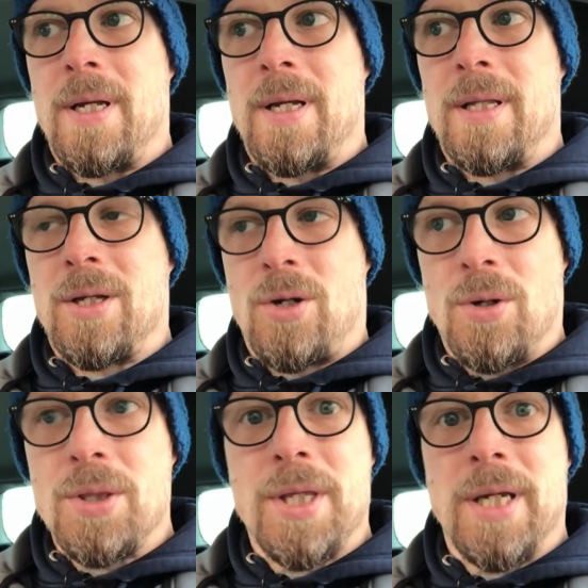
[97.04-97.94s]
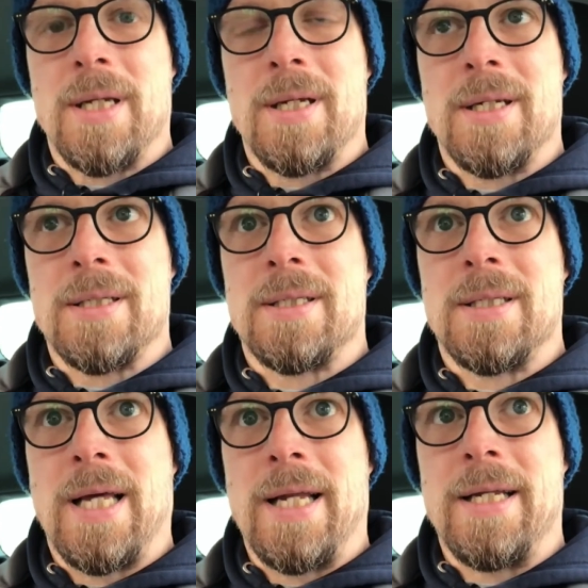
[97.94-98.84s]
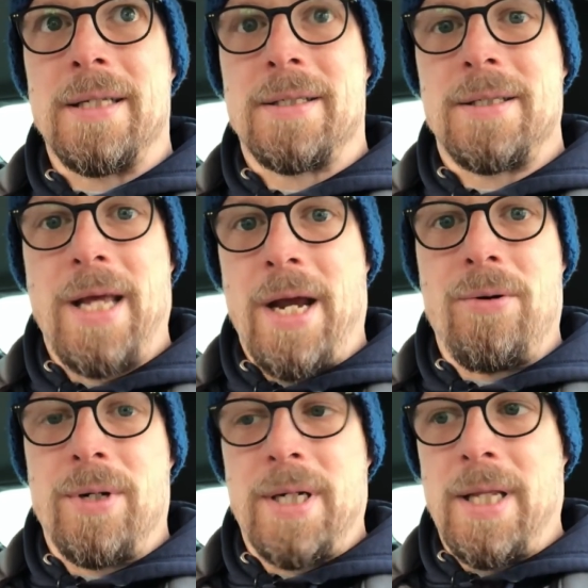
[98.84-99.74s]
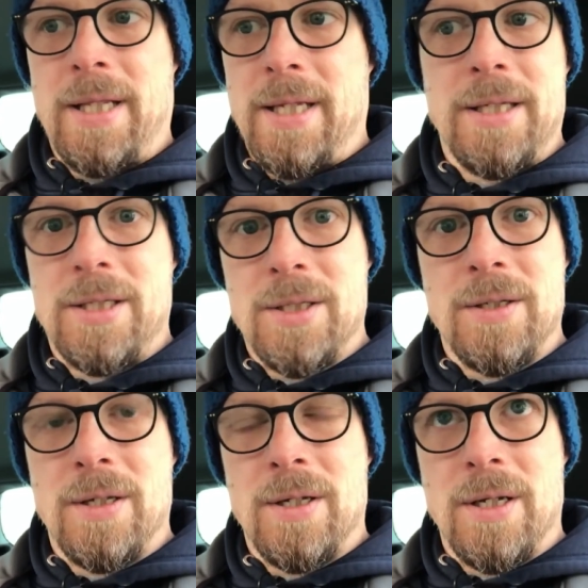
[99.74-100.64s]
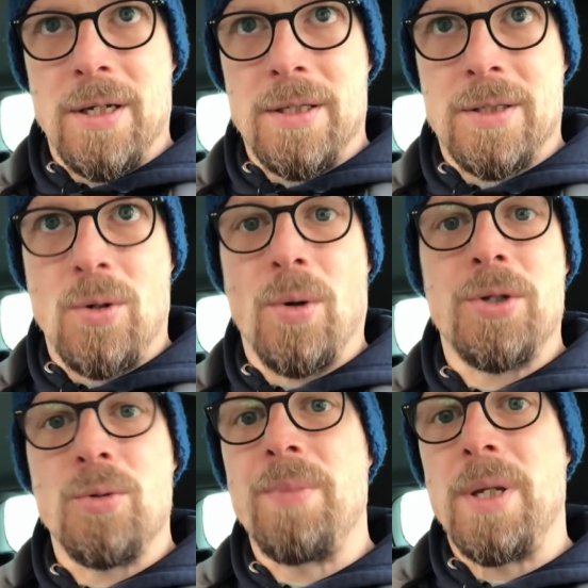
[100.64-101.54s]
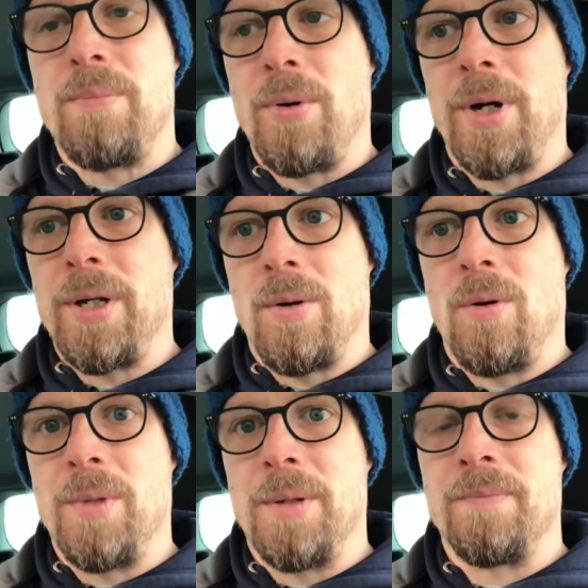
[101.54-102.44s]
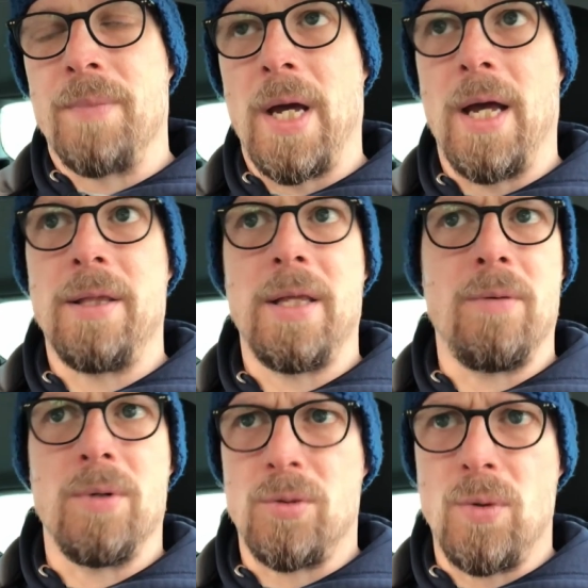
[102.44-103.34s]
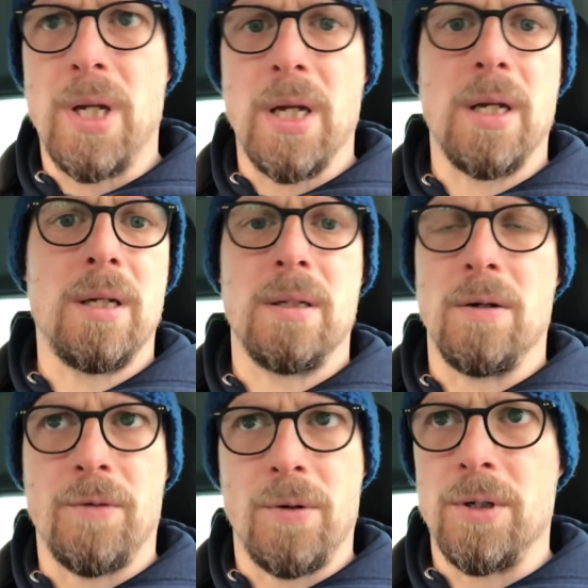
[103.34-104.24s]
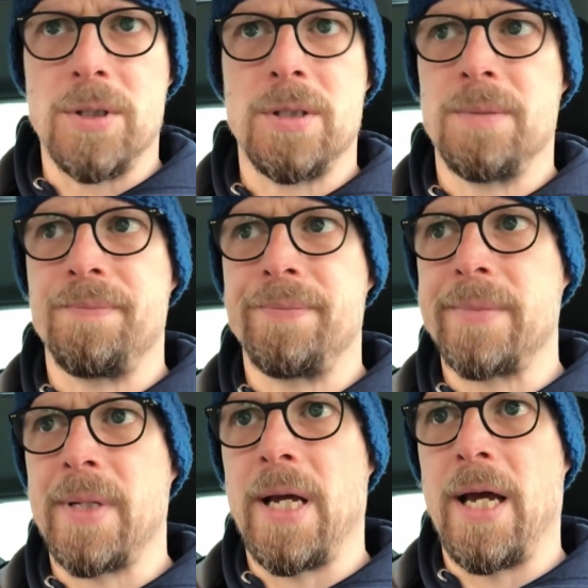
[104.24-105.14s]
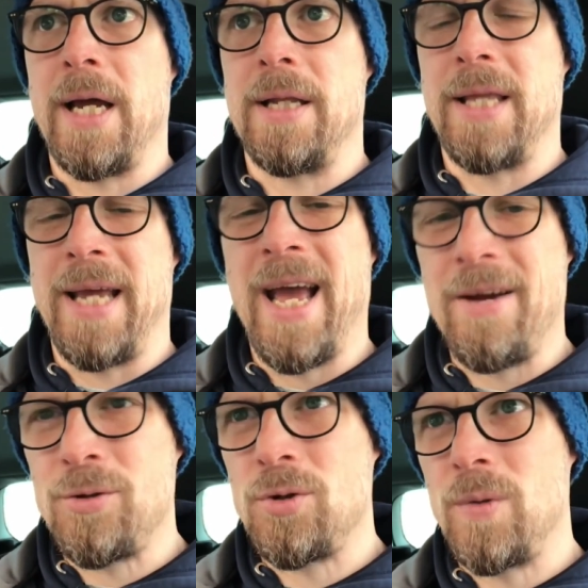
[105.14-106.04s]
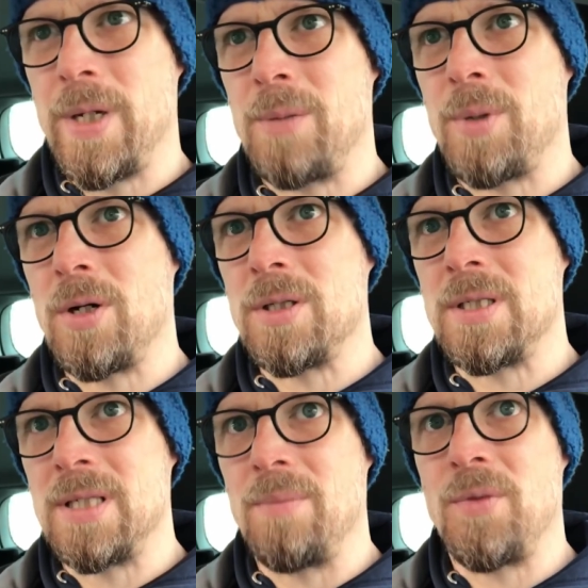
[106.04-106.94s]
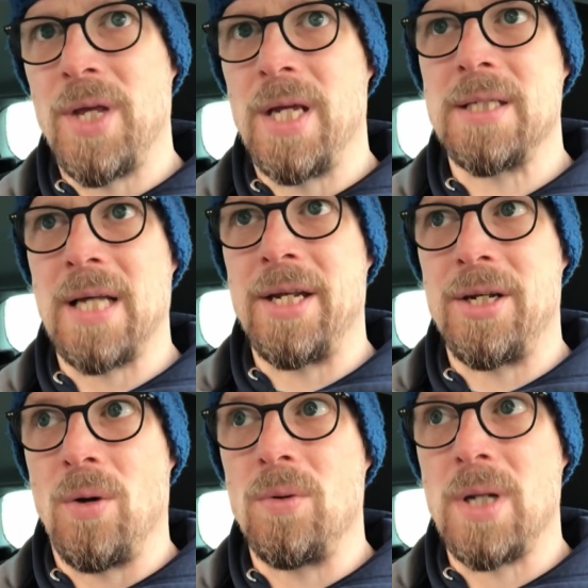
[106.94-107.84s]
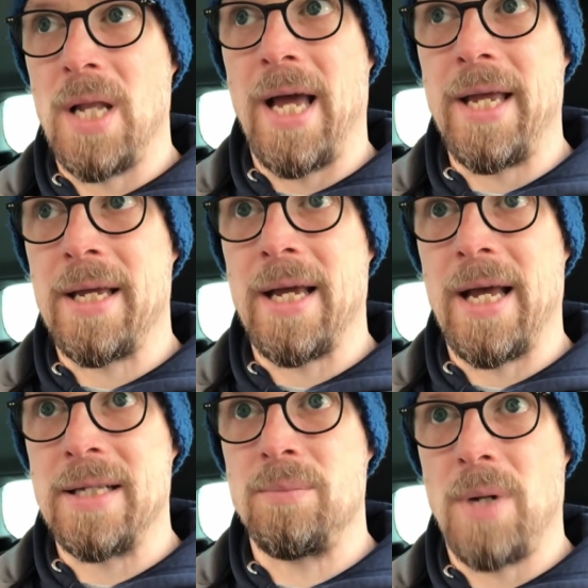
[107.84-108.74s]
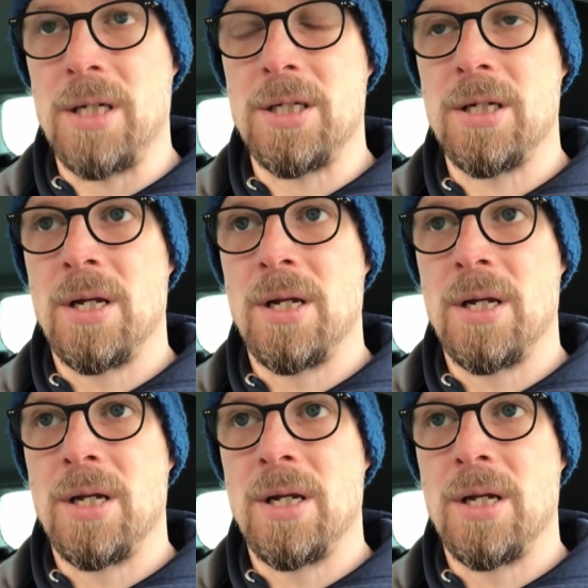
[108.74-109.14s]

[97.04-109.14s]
the good thing is that it's there and that it is going to be burning OMI, and they will tweak it, of course, and they have to tweak it because some things I don't like as much.